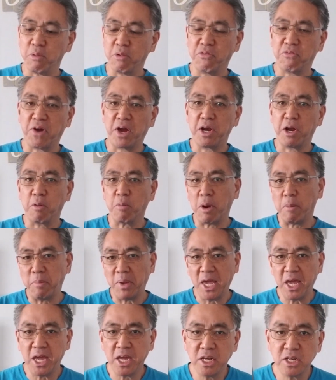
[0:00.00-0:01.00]
We find out what
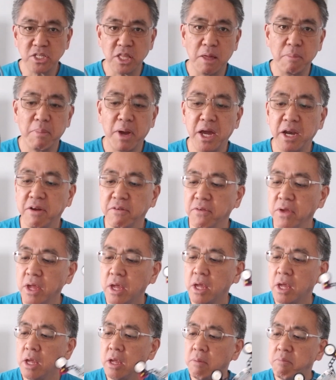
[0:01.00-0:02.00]
page they might have
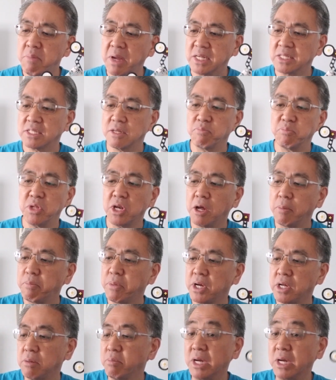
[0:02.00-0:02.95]
messed something up on.